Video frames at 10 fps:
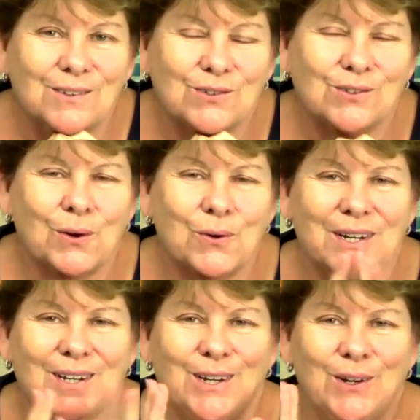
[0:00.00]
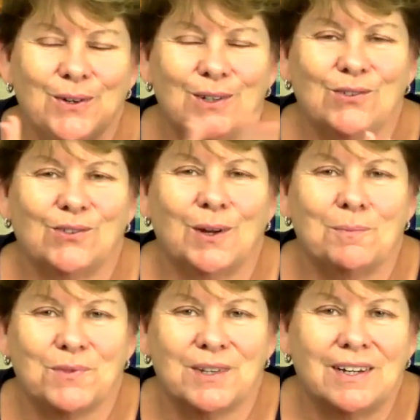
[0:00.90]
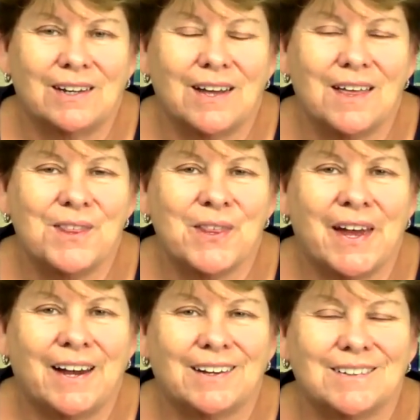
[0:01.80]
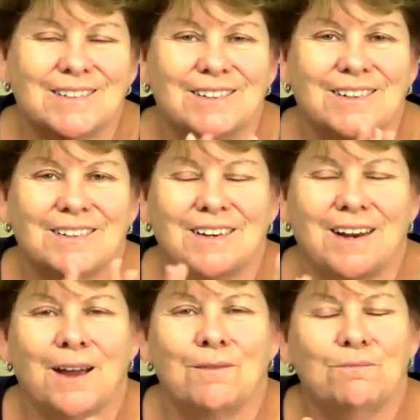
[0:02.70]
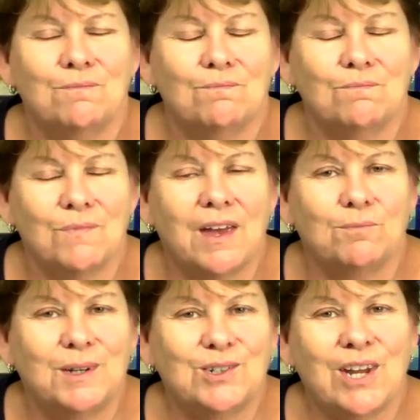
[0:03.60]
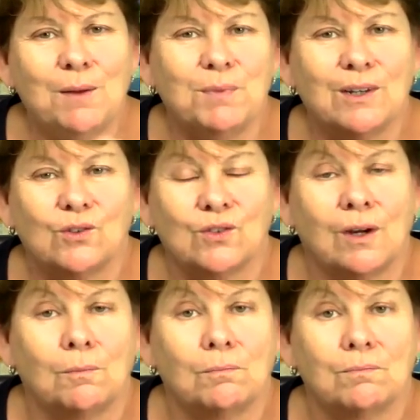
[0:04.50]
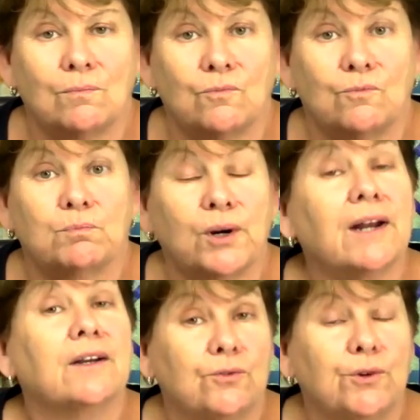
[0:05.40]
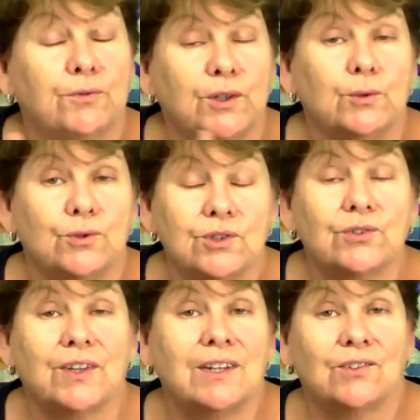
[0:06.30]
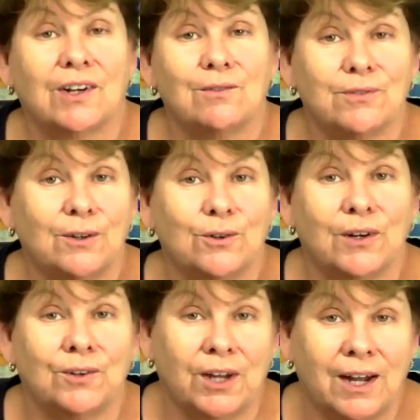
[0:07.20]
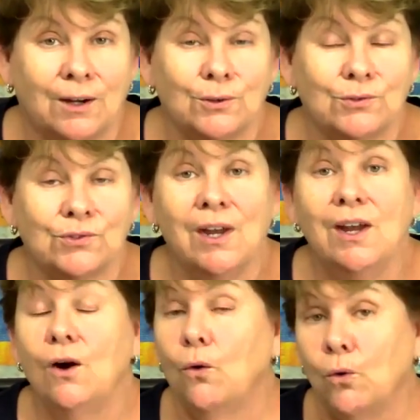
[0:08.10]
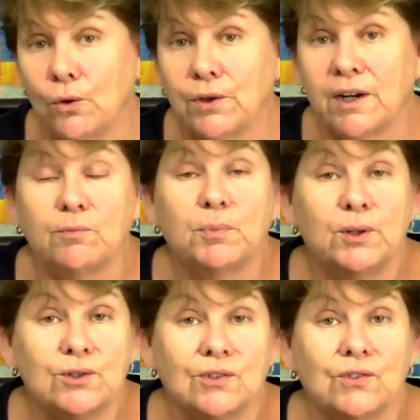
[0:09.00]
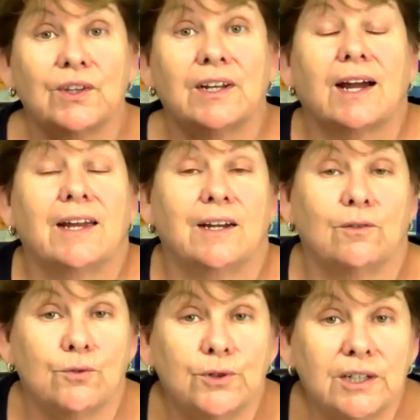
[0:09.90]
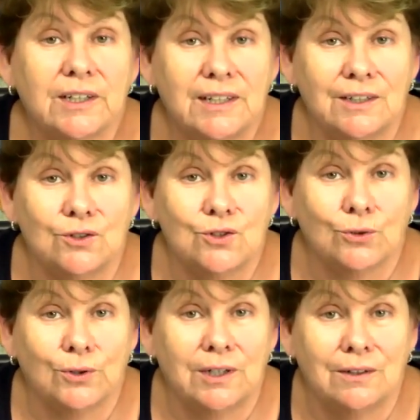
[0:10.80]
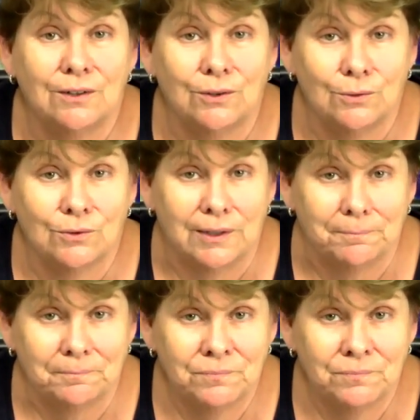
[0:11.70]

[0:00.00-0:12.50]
So here is something that I have been taping some product reviews, just things that I've found around the house or that I've purchased that I have really enjoyed using.